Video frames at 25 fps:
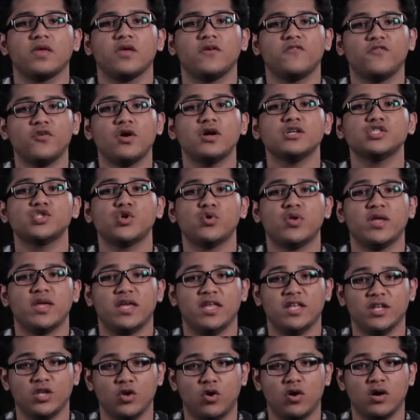If you are shooting
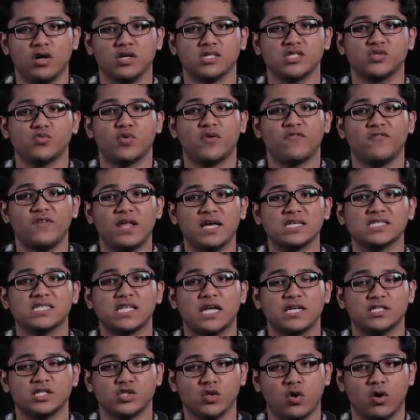indoors with less
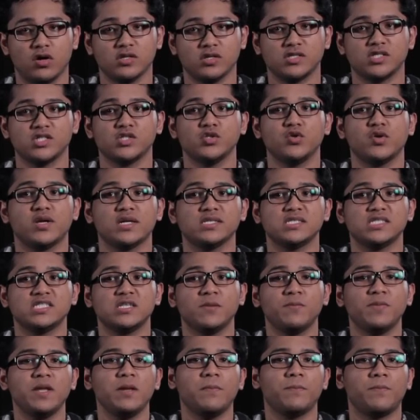light source, you can
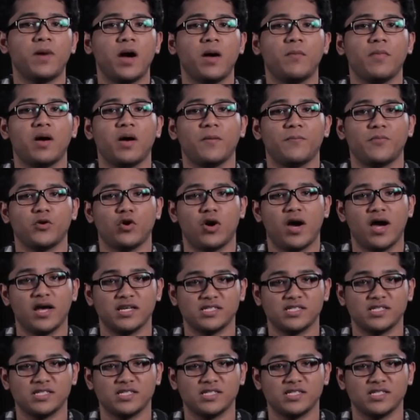simply bump up your